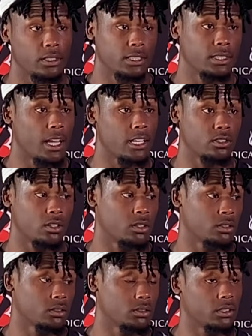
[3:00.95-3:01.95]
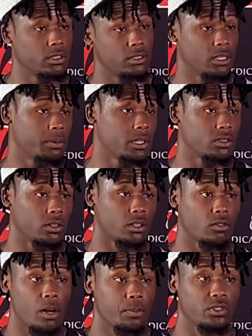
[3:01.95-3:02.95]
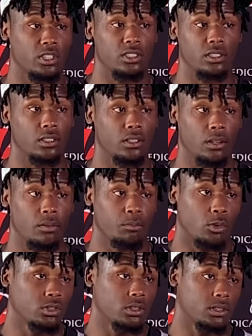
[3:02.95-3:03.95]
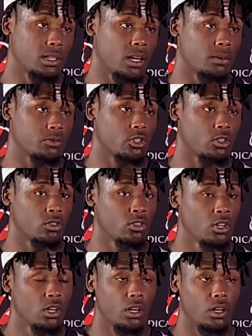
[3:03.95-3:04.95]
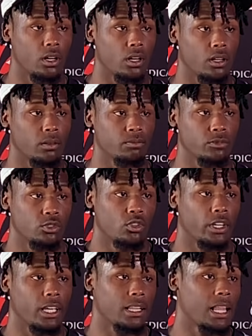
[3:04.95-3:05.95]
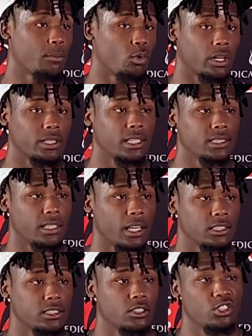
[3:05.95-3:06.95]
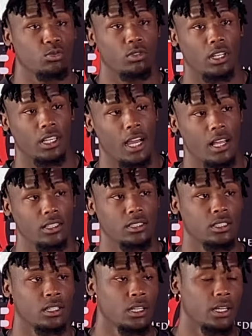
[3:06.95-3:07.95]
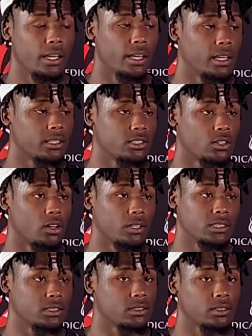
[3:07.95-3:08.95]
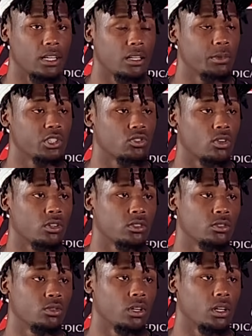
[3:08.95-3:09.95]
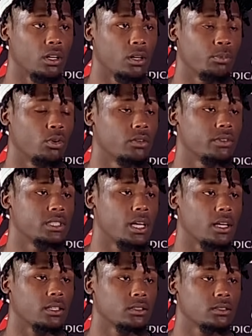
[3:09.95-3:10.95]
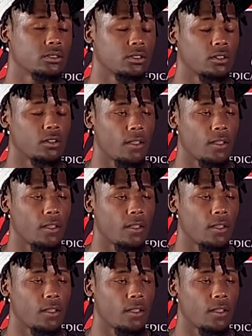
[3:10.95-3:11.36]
these DBs are in the right position most of the time. So you're going to get a lot more contested catches than you would in college. And so I just got to be strong through the point of attack. So.